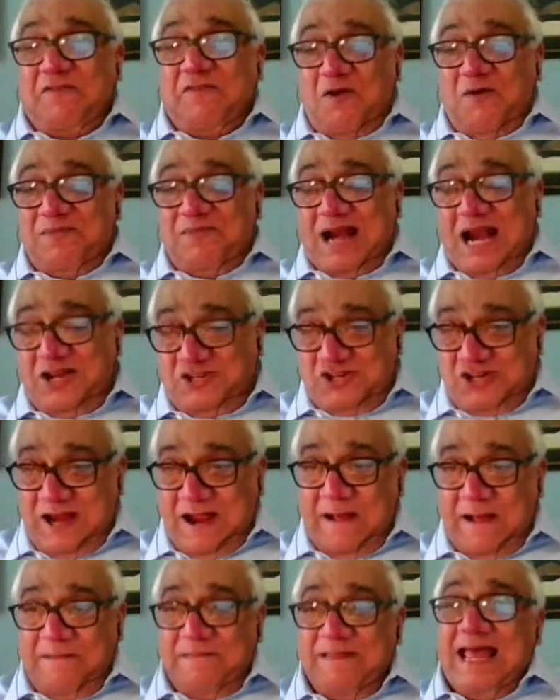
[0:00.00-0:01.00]
from
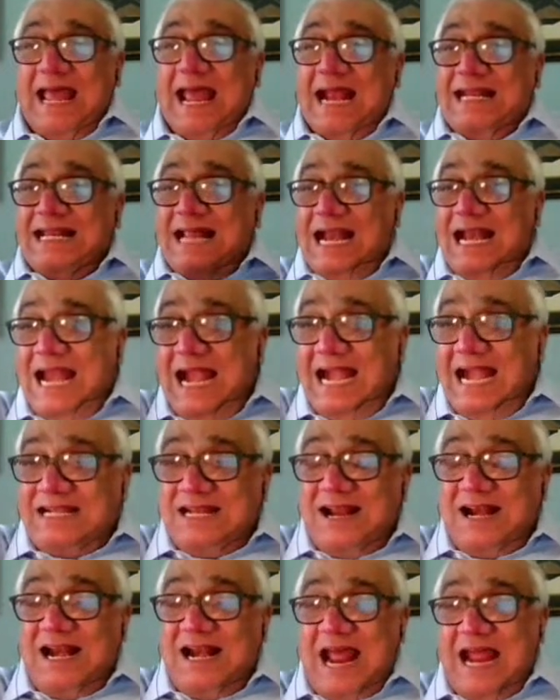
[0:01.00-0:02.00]
Russia, and the
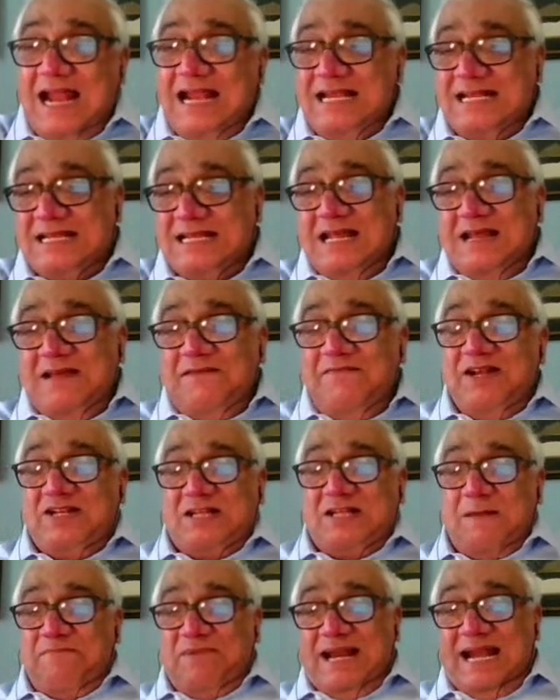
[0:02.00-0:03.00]
later lines which
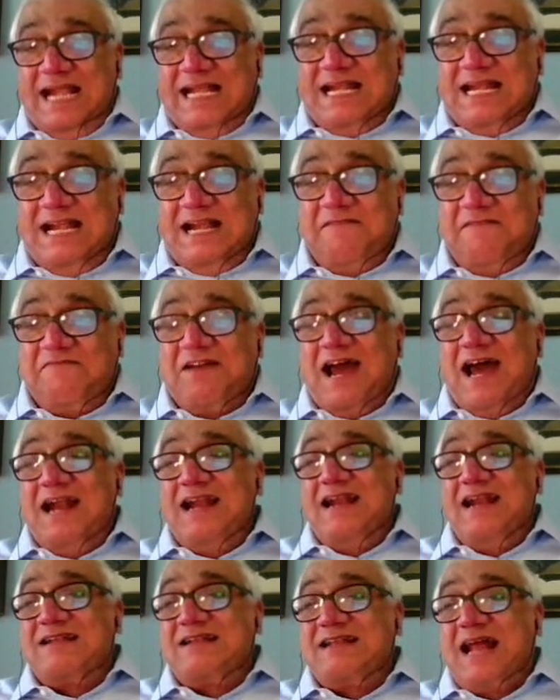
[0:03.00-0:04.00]
separated
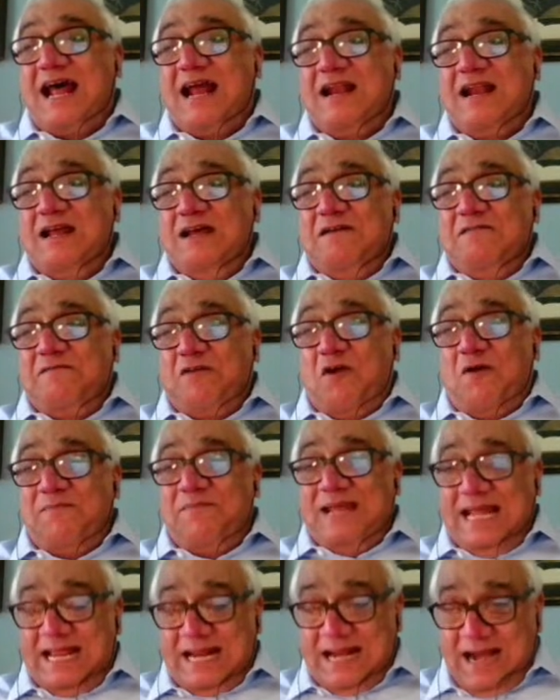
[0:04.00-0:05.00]
Afghanistan from
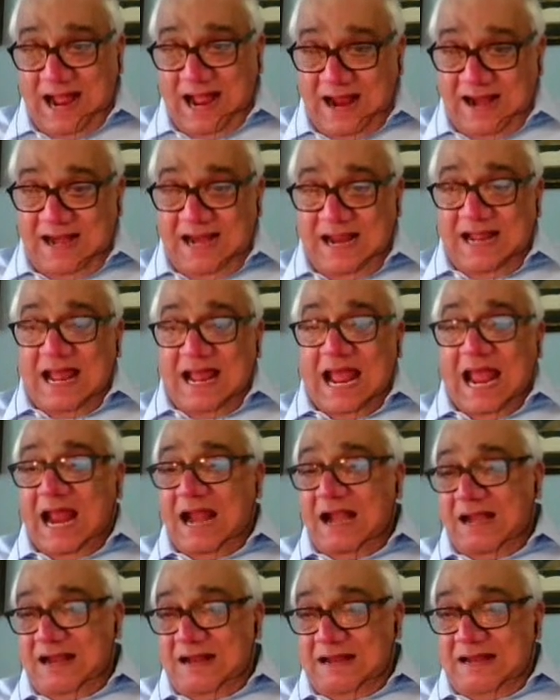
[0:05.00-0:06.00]
Iran.
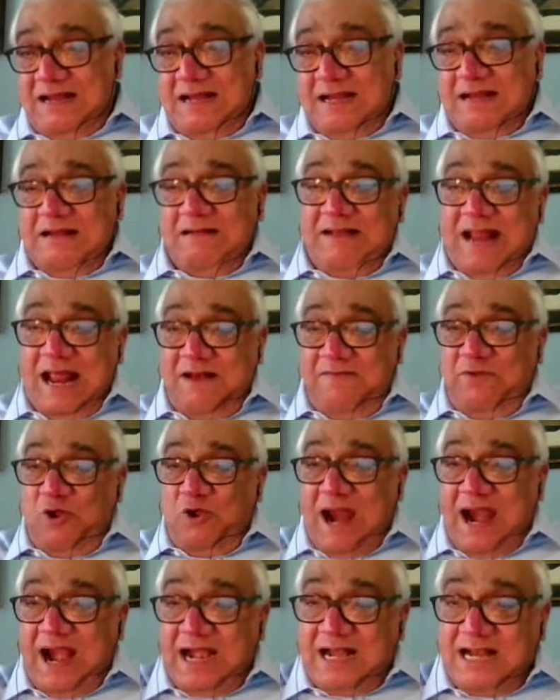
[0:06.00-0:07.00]
And then
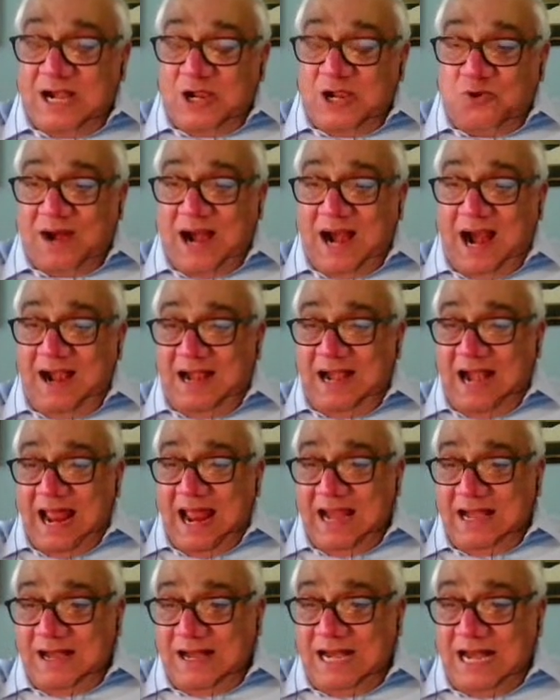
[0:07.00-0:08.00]
you had the Durand
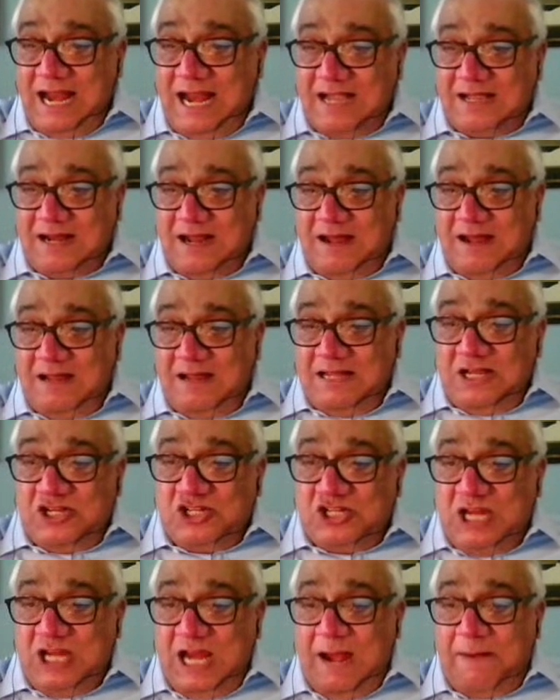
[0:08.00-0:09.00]
Line later
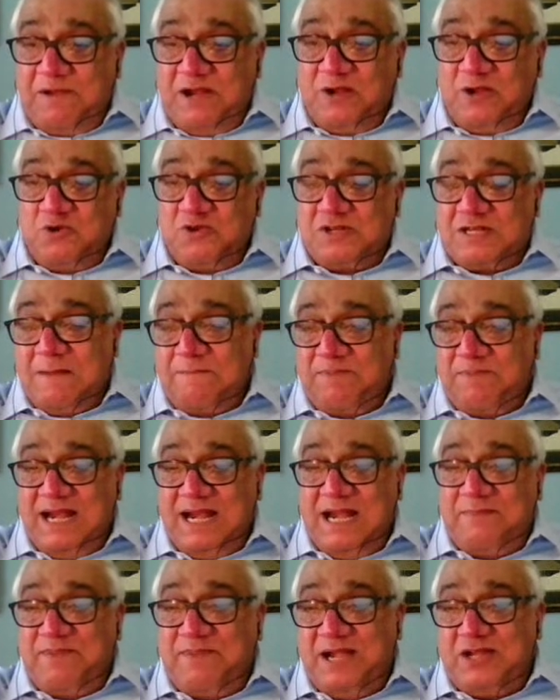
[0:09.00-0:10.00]
shaped to
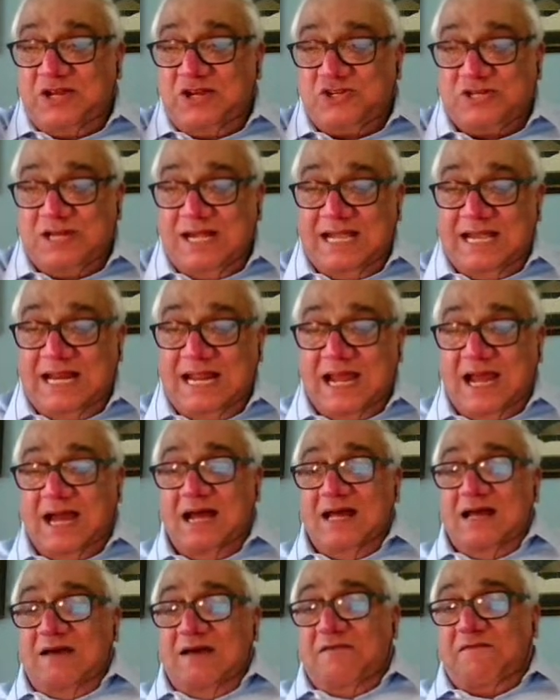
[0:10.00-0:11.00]
separate British India
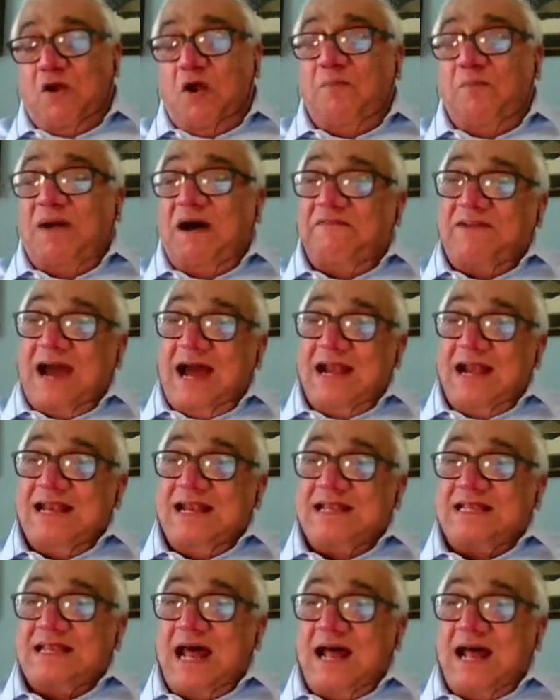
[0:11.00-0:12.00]
from
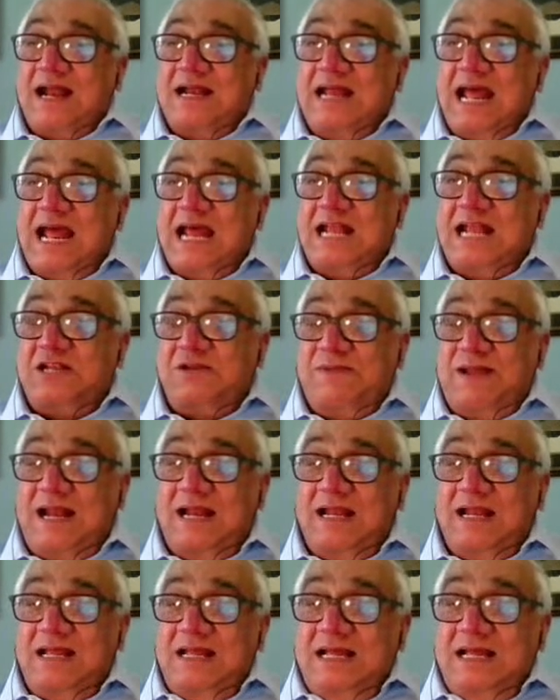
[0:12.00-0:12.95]
Afghanistan as well.